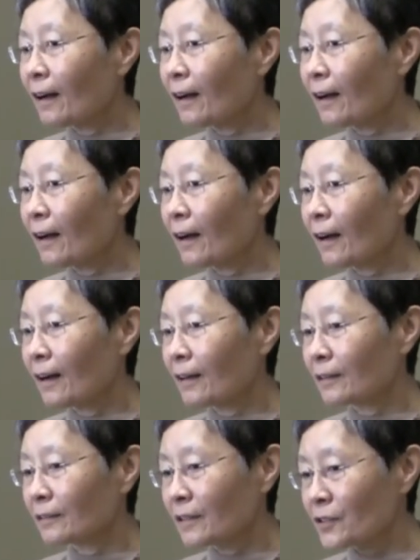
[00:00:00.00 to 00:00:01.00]

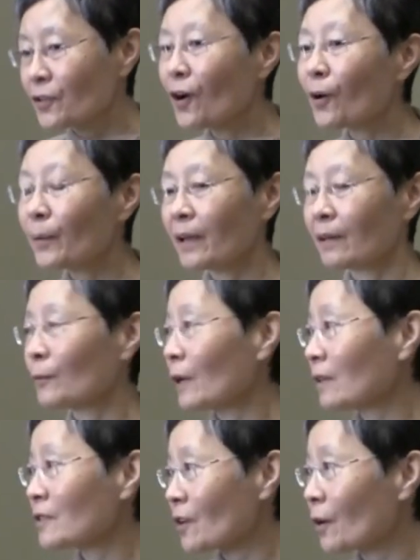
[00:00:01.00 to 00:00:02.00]
Uh, the story,
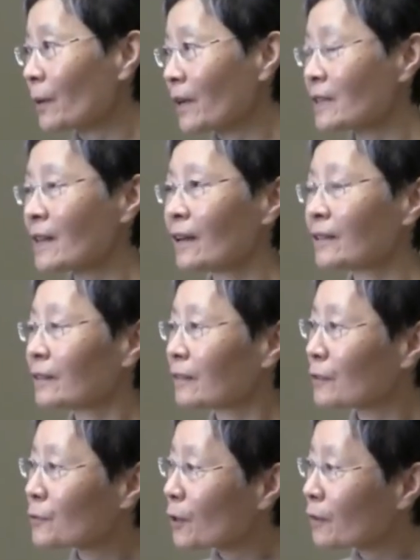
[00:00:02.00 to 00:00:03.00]
one story is that
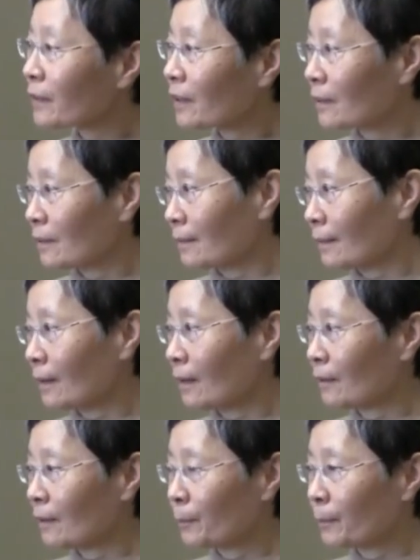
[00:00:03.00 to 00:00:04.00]
they drove the
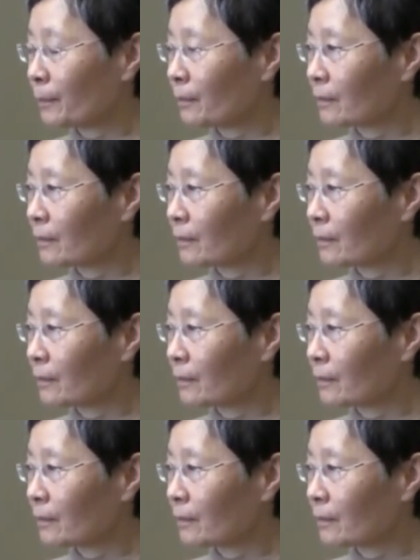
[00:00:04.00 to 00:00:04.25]
uh,